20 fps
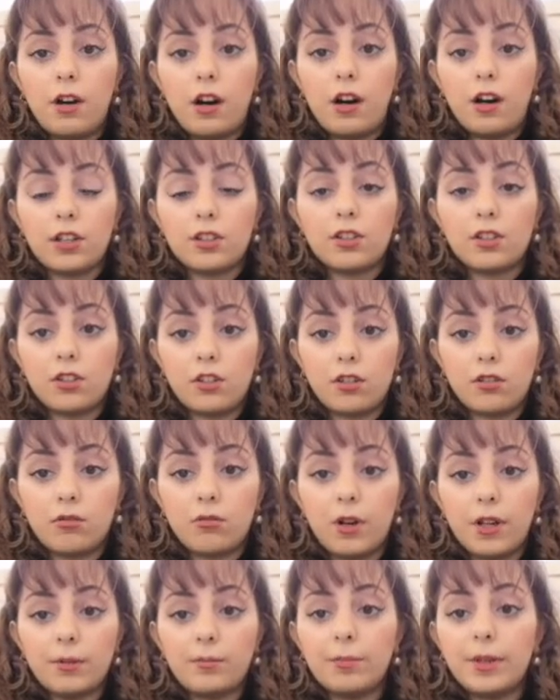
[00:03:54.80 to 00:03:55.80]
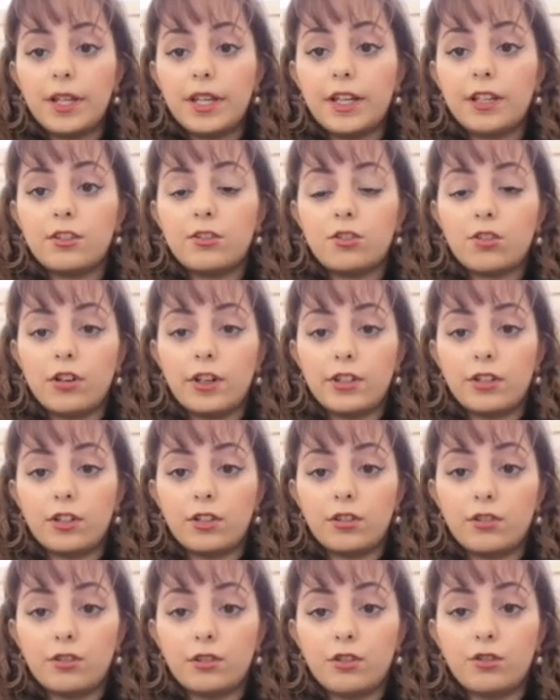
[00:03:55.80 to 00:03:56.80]
Article 1 page,
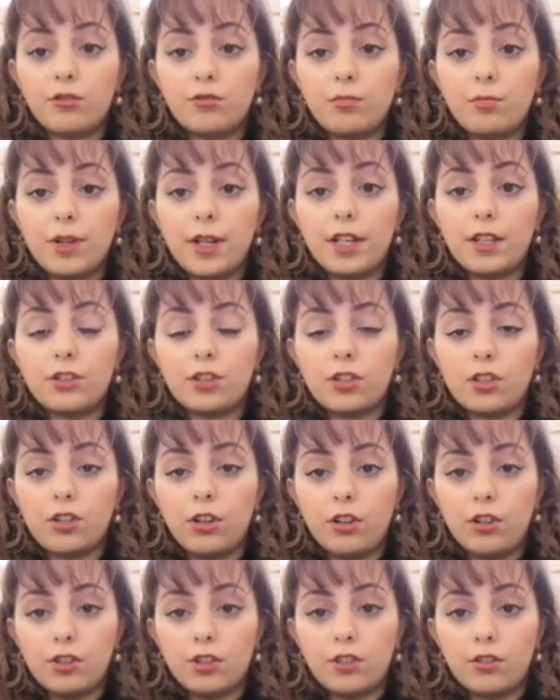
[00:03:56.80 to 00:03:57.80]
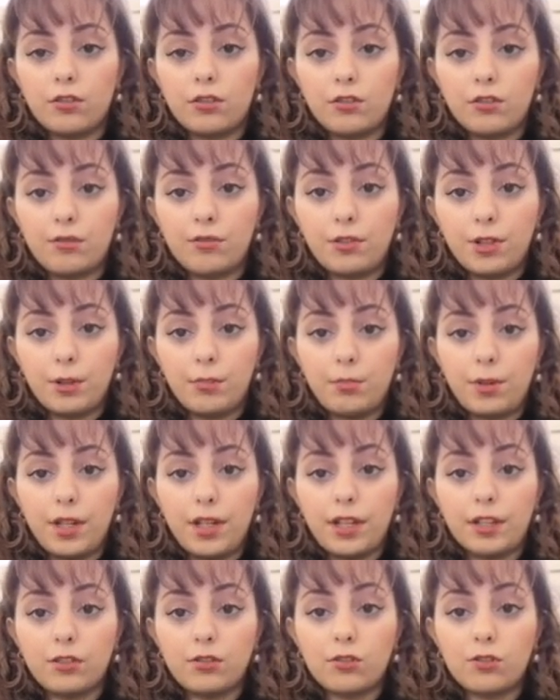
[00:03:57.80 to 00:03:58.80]
Article 2 page, and Article 3
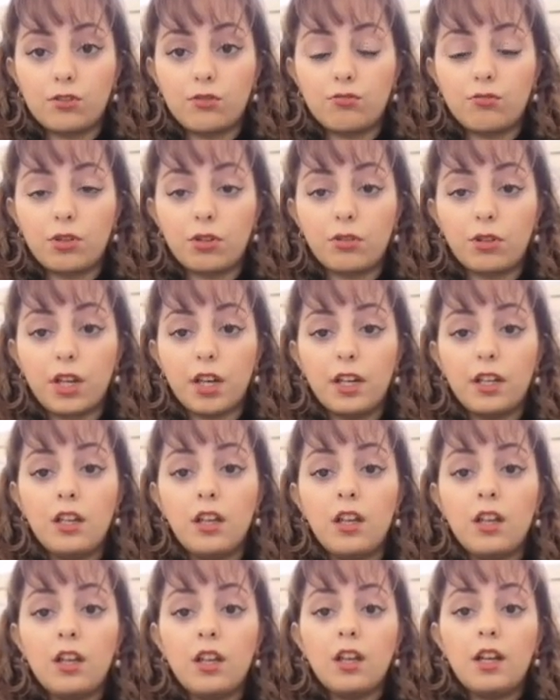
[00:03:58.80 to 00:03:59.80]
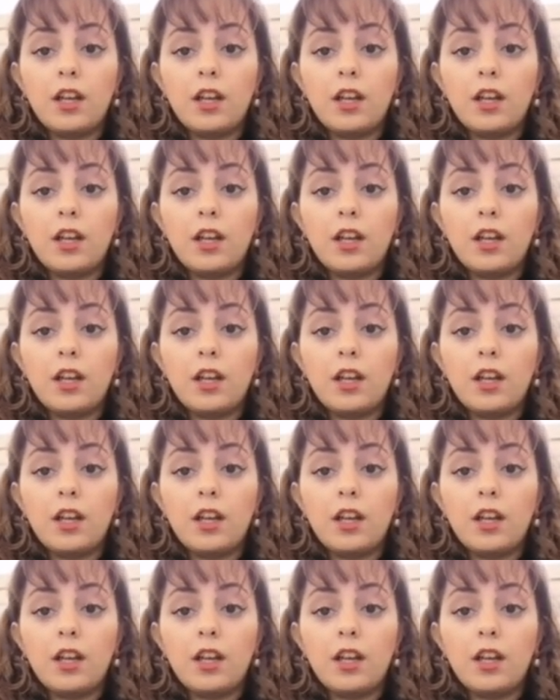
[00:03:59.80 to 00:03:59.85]
page, okay?